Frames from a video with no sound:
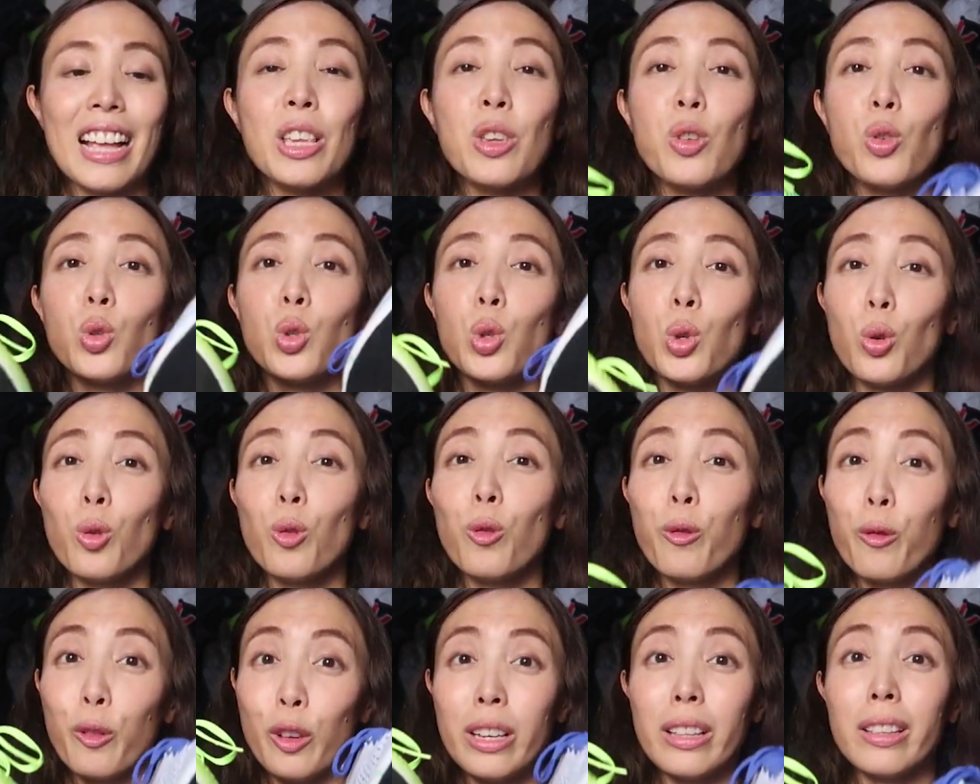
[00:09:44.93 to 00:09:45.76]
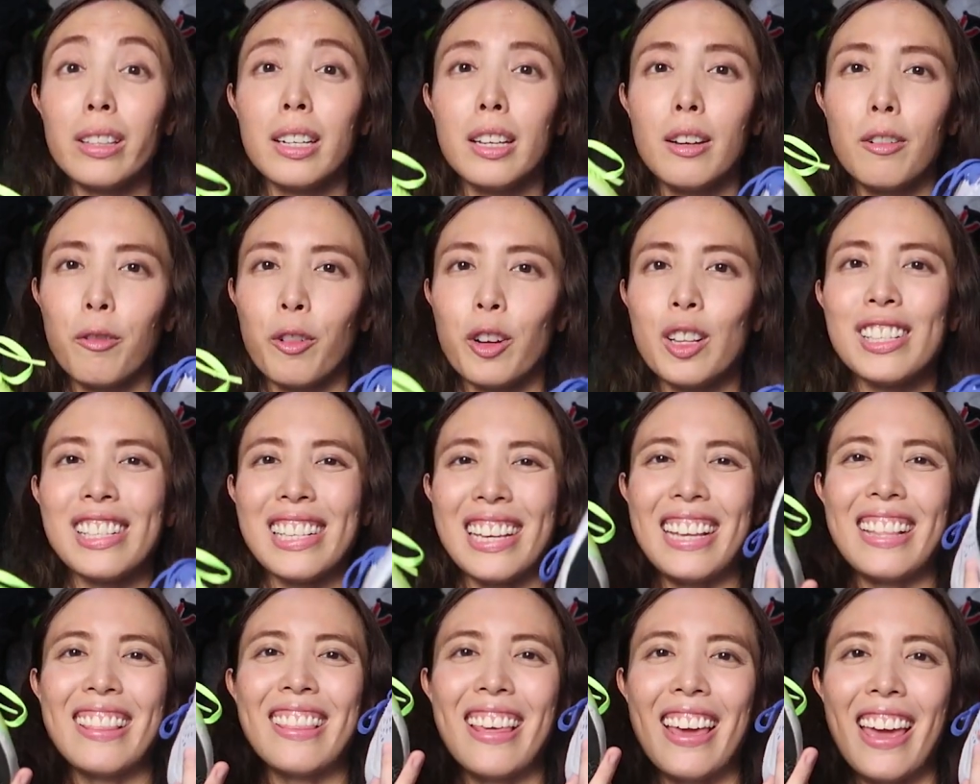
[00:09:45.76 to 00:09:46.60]
You do feel the
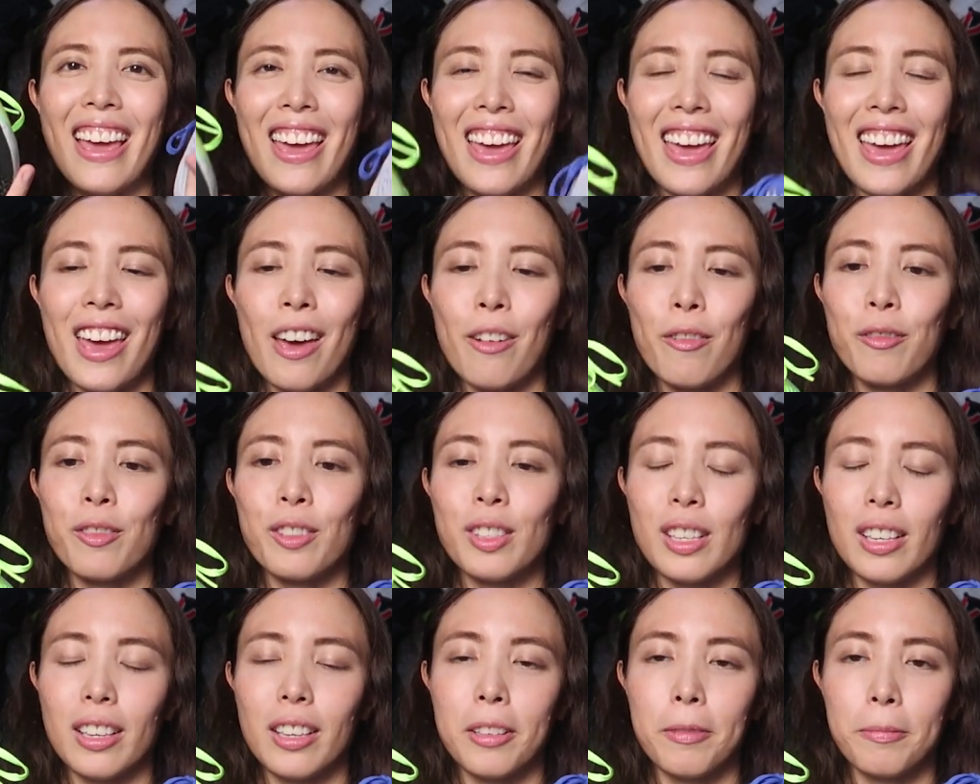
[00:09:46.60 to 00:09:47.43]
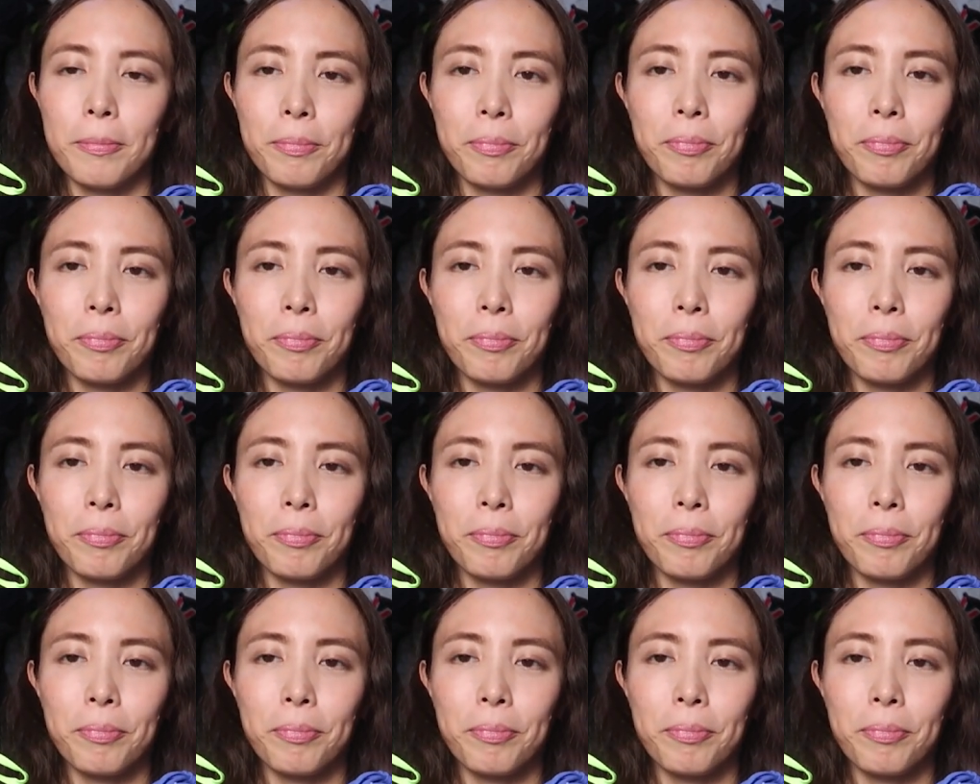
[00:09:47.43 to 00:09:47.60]
difference in the heft.